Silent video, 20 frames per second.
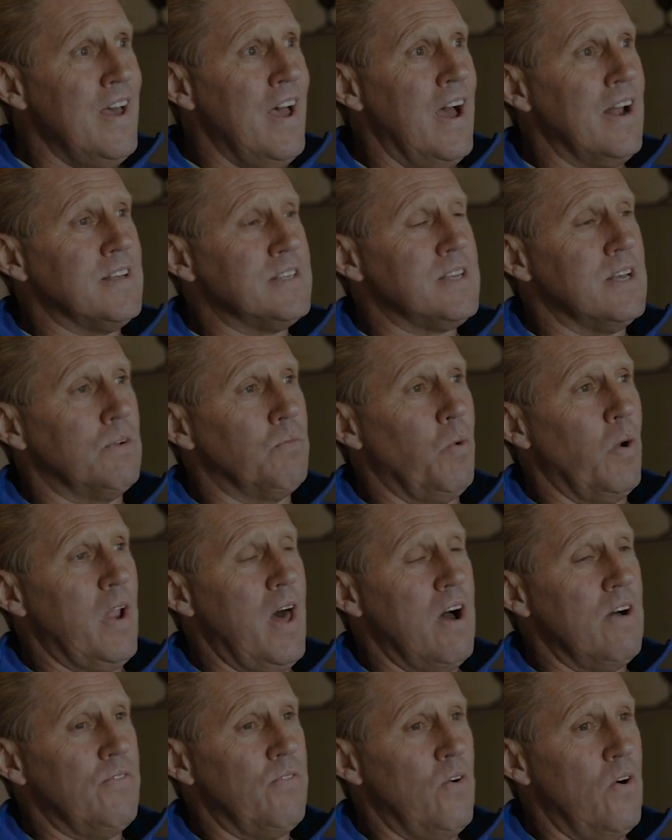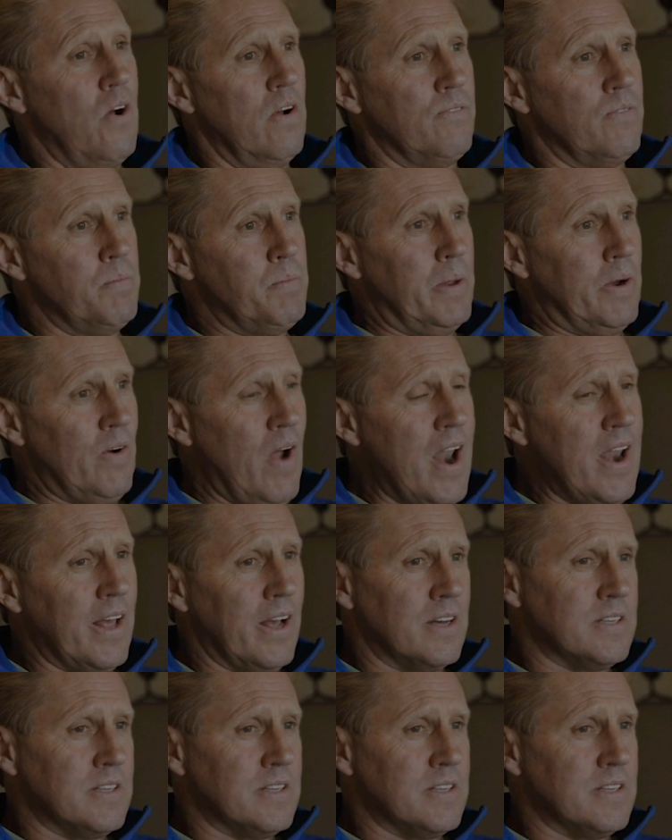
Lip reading: And he said, well, how far have you been running?